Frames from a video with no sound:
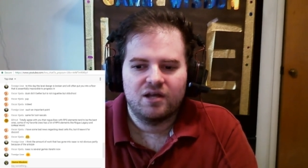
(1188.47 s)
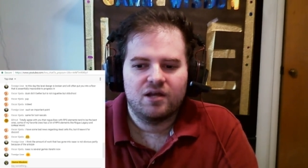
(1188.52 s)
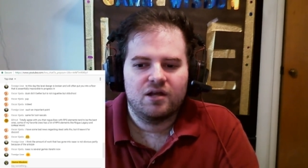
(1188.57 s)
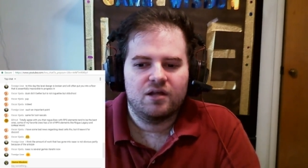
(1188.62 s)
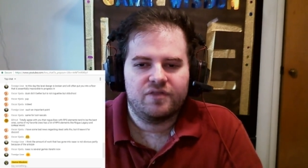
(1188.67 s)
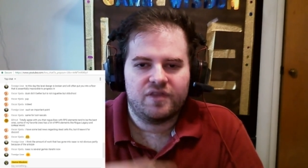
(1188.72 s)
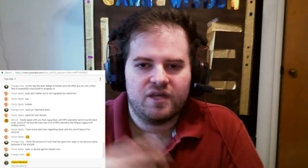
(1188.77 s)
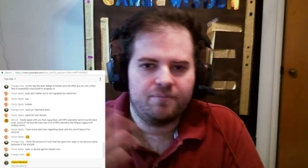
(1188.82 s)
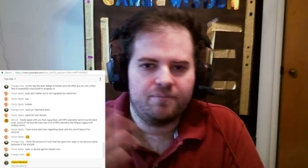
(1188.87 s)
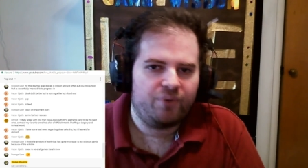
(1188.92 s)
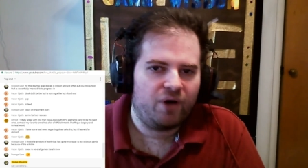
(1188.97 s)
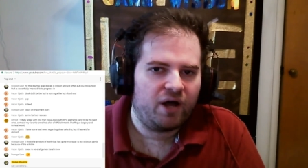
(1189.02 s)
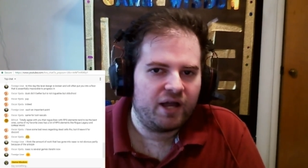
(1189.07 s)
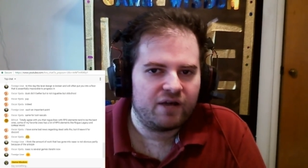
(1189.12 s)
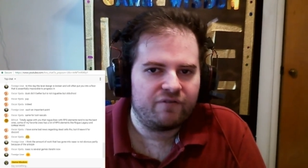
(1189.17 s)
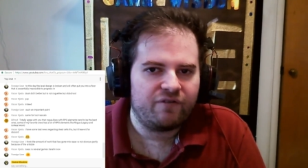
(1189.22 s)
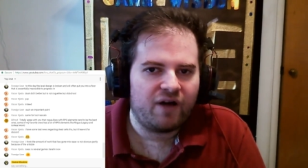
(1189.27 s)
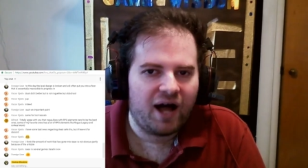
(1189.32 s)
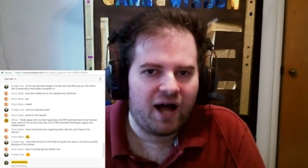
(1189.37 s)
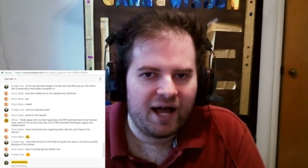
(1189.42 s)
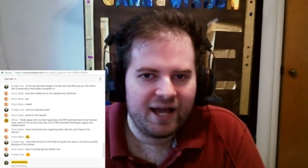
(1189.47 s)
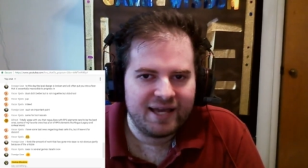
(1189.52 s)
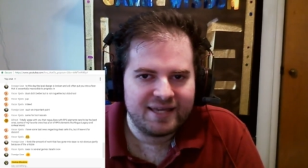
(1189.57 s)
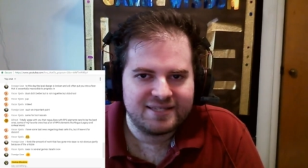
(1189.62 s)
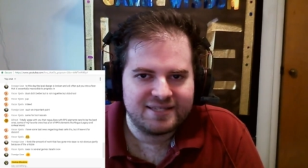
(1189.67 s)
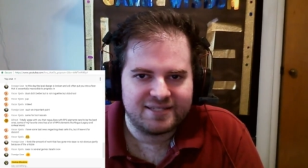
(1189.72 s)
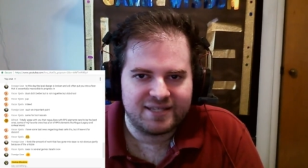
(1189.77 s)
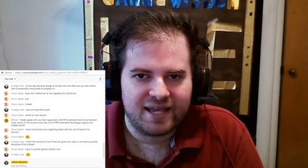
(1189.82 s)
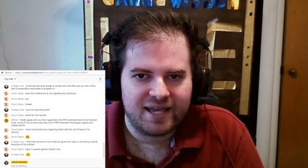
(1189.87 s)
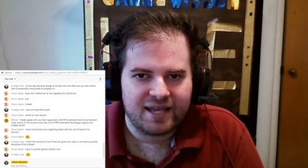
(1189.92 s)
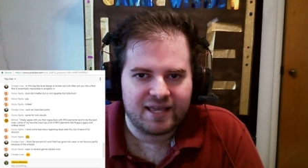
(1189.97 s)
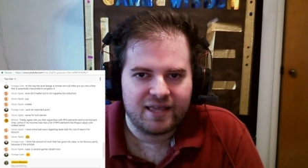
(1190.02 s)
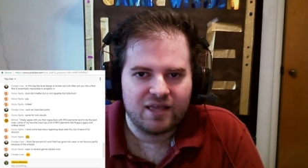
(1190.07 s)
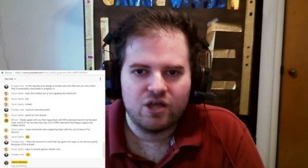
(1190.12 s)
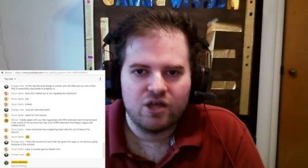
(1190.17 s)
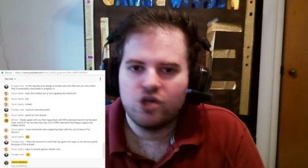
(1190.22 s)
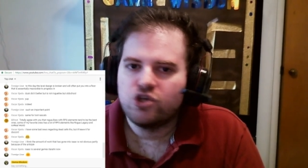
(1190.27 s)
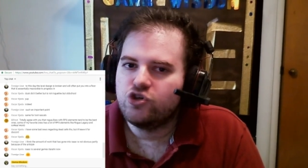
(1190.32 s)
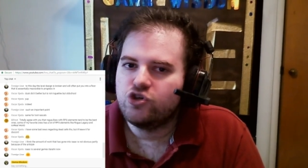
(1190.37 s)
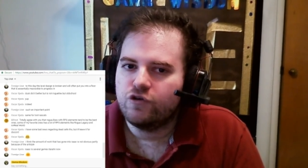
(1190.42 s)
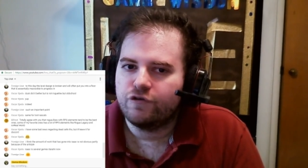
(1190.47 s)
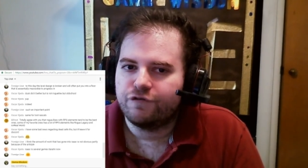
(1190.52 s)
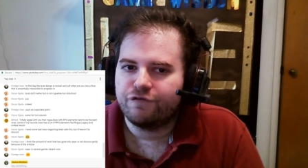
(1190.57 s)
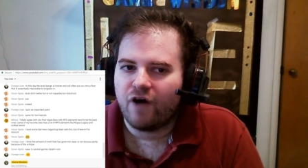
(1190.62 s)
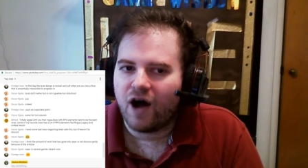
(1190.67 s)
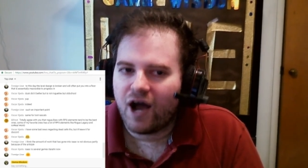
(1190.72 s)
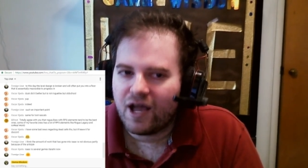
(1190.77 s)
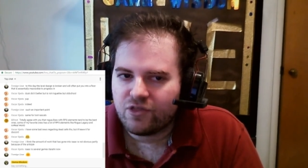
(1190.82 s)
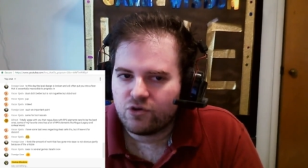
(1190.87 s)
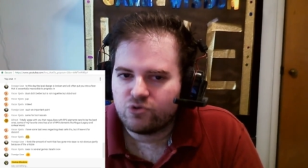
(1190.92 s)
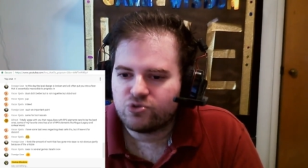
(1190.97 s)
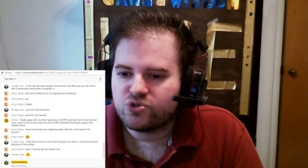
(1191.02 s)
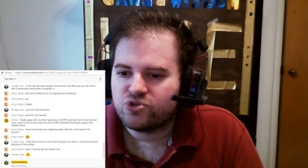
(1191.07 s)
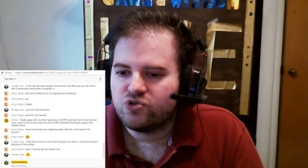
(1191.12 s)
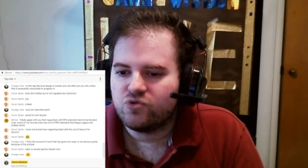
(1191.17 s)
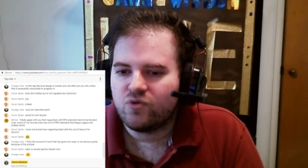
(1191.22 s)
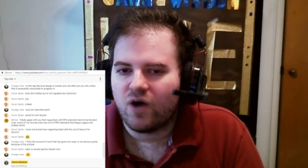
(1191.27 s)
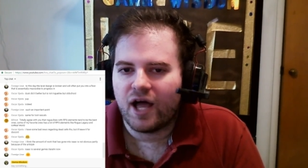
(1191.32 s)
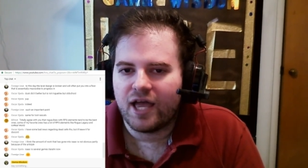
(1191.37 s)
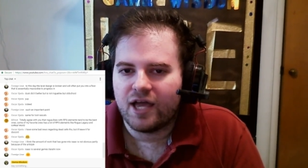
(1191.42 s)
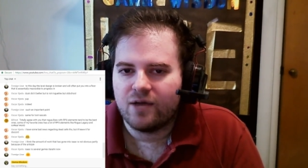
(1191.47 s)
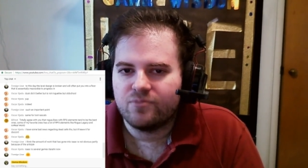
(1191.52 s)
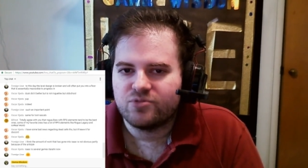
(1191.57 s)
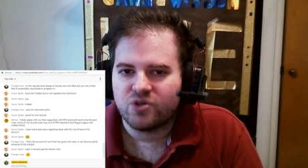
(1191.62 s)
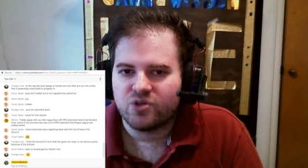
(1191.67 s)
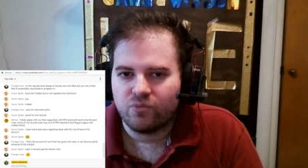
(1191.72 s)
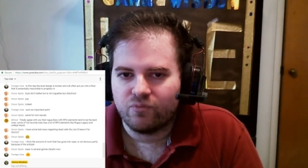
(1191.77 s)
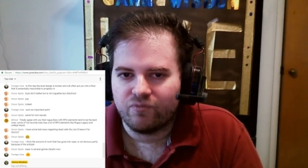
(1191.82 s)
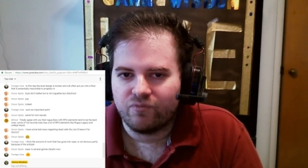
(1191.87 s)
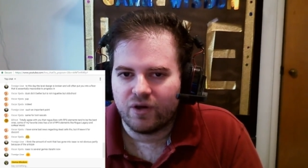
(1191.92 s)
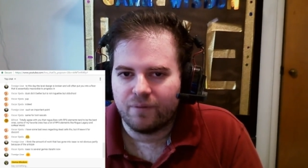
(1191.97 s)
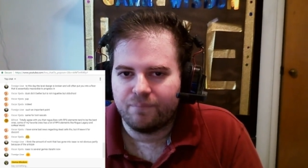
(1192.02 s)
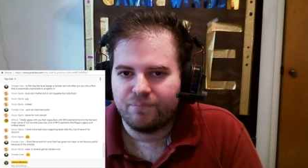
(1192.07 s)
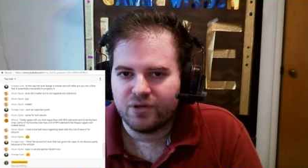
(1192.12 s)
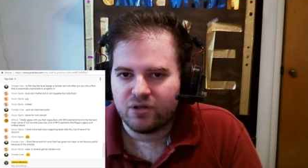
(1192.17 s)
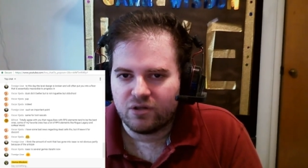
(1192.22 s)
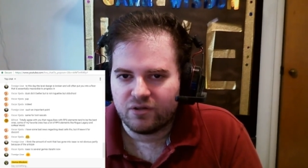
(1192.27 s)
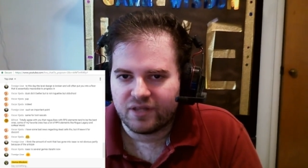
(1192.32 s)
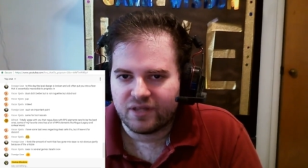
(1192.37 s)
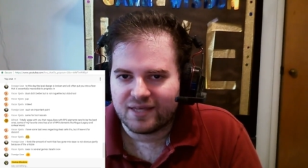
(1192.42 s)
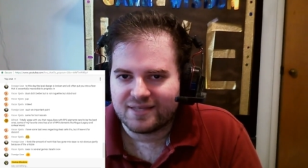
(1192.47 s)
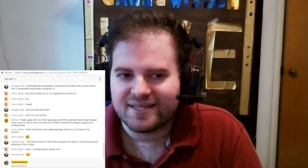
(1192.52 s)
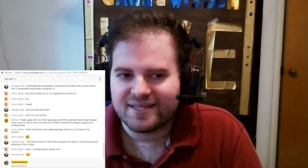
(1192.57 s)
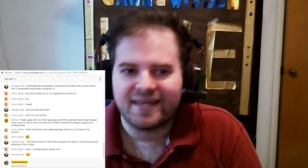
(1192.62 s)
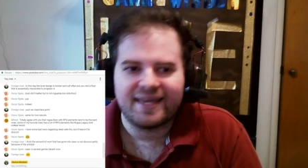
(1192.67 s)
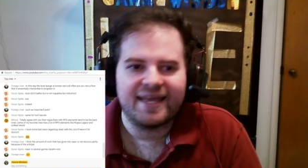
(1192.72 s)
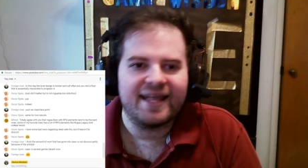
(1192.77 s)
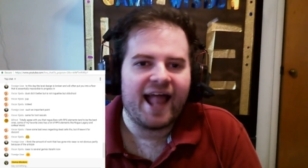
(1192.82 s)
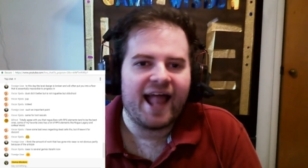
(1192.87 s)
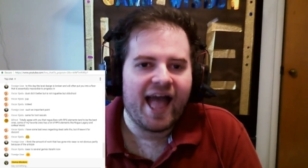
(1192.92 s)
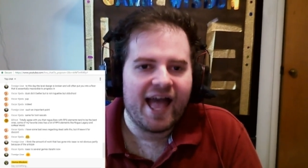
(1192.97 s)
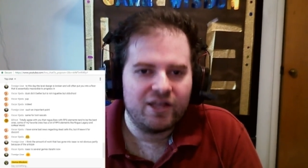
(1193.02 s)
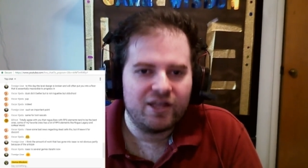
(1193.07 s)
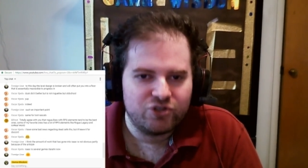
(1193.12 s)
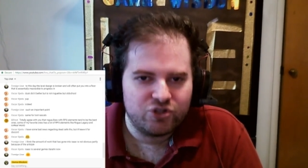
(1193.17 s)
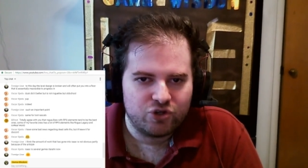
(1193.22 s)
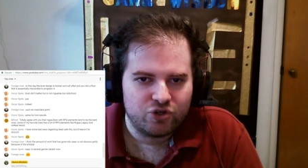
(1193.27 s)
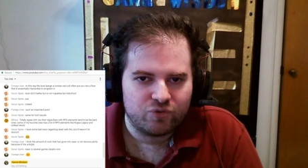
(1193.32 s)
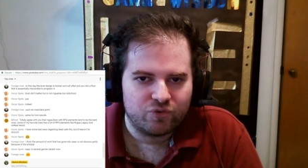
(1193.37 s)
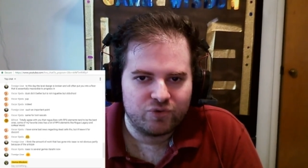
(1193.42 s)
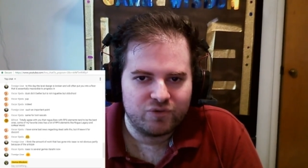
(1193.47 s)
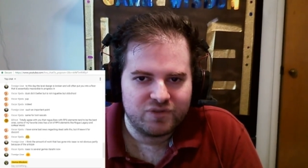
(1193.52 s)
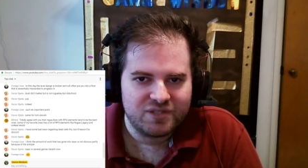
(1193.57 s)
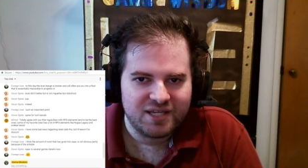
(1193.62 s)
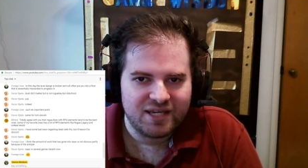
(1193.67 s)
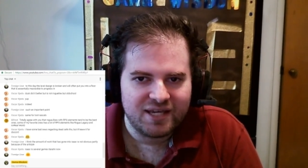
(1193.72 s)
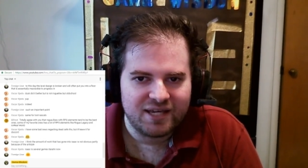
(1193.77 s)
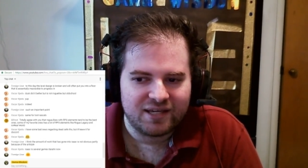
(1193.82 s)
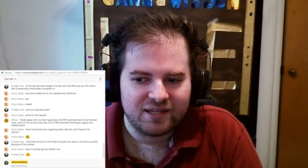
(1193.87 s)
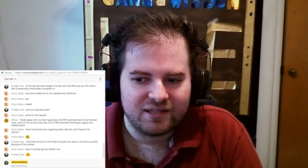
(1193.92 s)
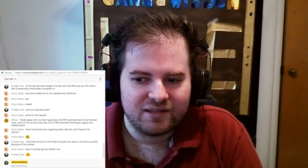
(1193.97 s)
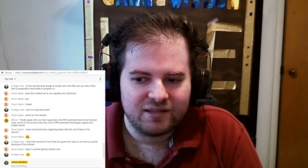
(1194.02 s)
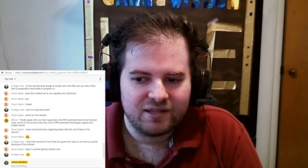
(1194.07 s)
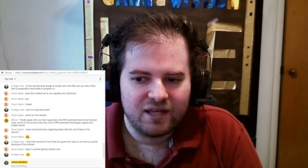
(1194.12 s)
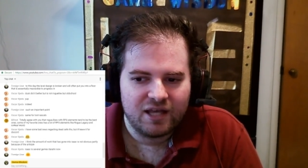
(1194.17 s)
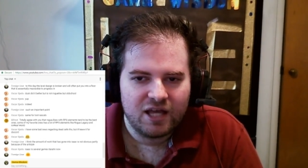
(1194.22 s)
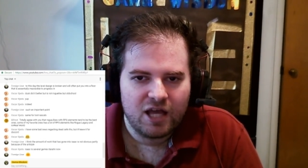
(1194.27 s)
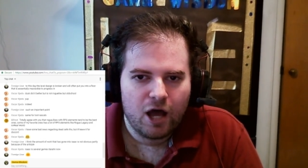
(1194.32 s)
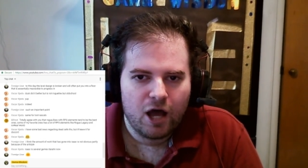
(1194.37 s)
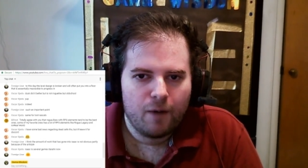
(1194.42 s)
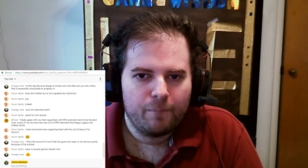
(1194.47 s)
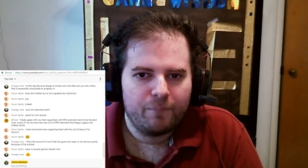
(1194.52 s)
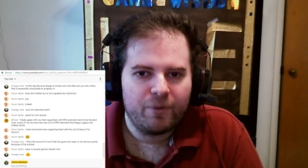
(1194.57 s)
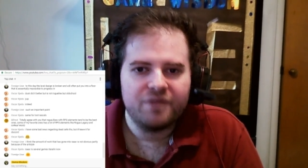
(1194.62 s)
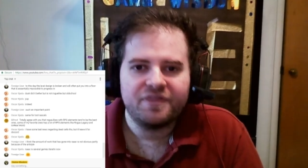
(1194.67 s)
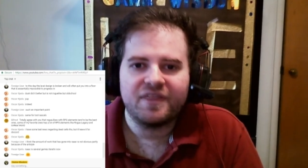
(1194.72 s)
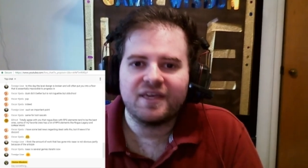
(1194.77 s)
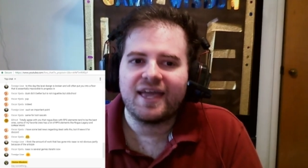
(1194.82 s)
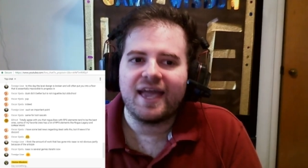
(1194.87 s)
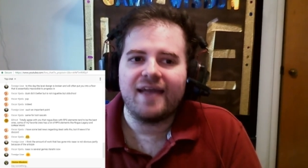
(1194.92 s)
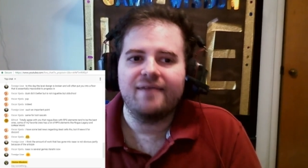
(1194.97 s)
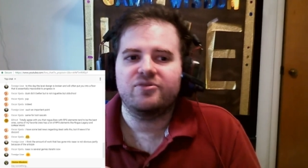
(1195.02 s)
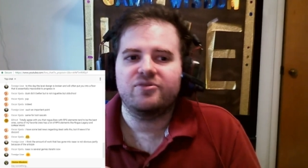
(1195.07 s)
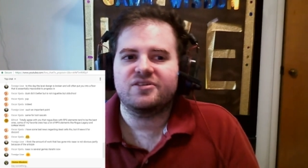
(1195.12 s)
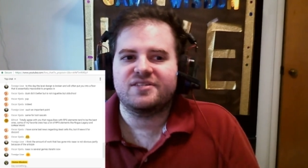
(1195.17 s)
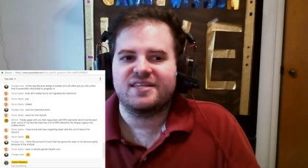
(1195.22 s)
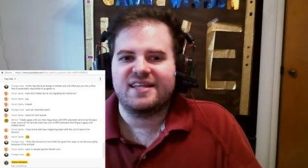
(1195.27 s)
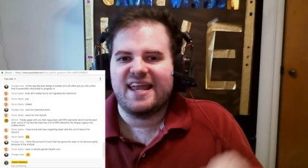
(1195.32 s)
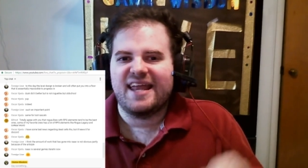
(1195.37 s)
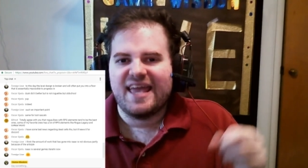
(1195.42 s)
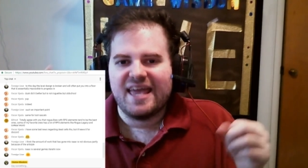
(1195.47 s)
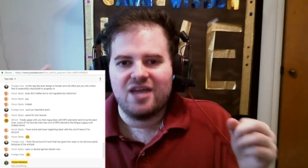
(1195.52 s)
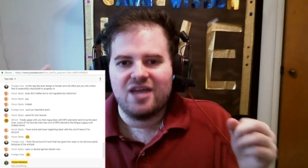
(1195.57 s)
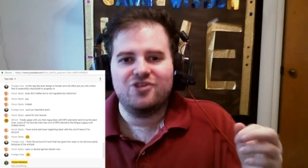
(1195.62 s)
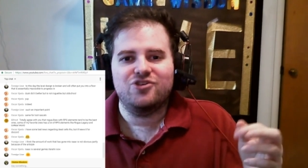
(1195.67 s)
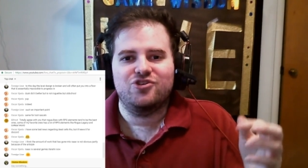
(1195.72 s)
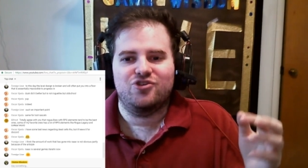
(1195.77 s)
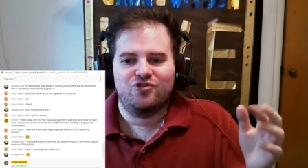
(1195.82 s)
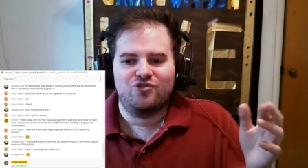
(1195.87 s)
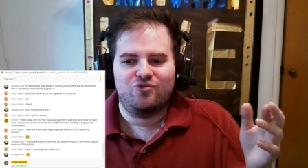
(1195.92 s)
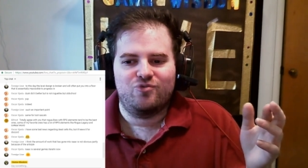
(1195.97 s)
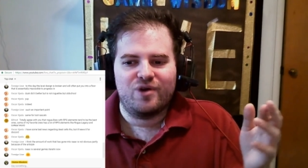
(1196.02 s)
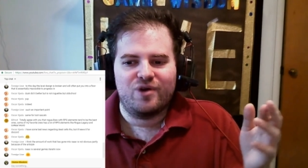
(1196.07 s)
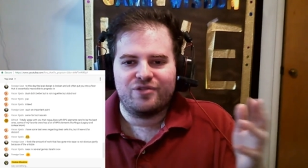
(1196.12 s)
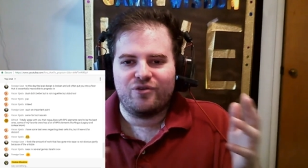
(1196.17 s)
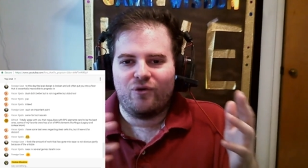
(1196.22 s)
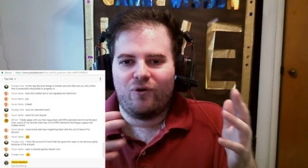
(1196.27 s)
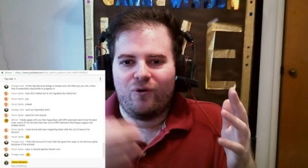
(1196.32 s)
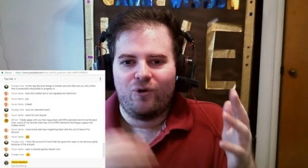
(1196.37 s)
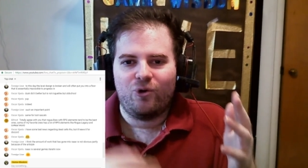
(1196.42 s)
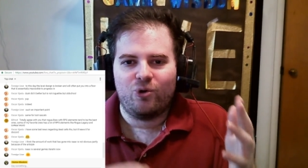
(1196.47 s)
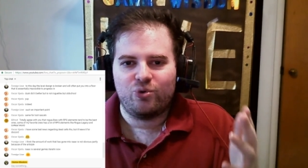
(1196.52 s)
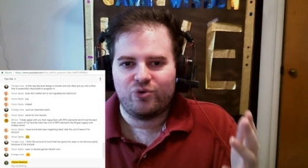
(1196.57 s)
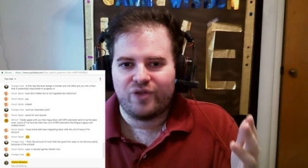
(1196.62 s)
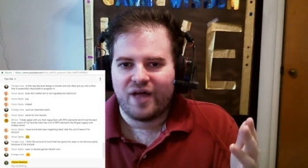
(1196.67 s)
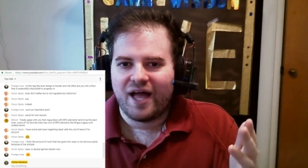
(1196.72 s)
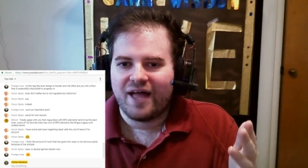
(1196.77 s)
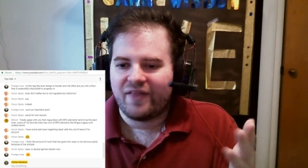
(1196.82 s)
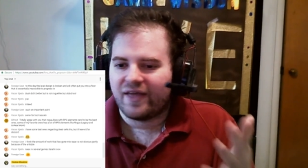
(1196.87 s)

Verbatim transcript: The Binding of Isaac, you find those new items and abilities that get added to your routine, but the game doesn't hit you with all that.